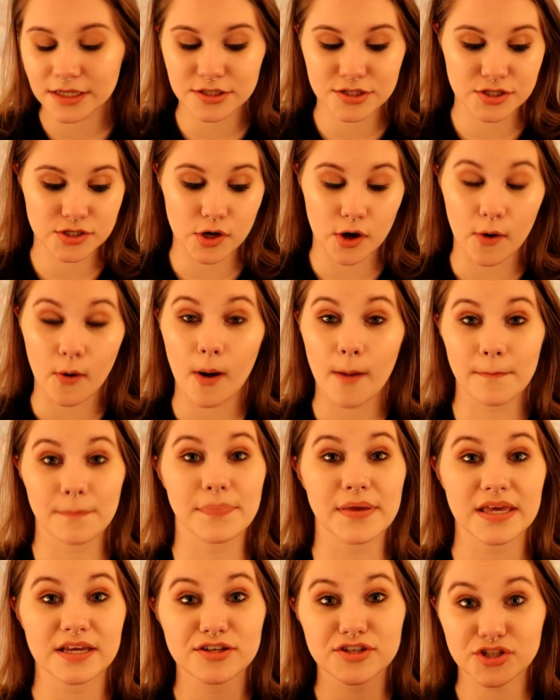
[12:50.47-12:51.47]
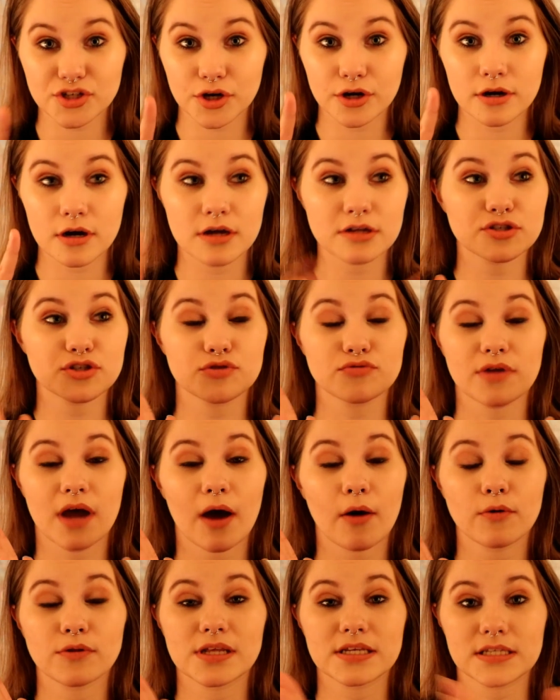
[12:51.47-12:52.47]
so be sure to
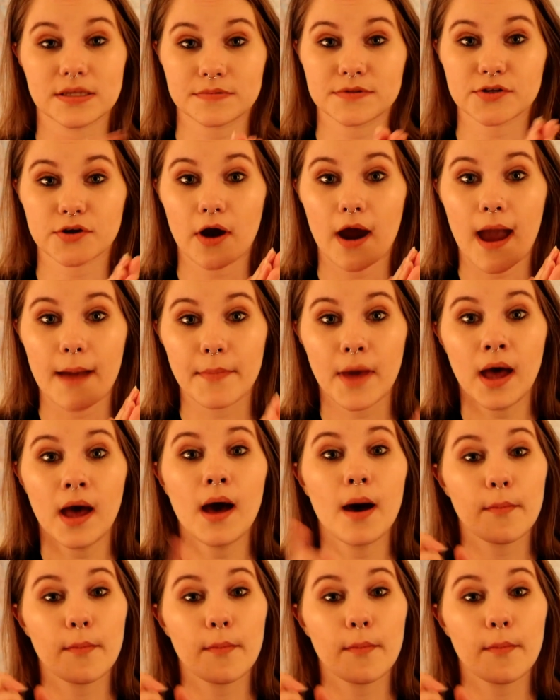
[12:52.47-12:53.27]
not only subscribe,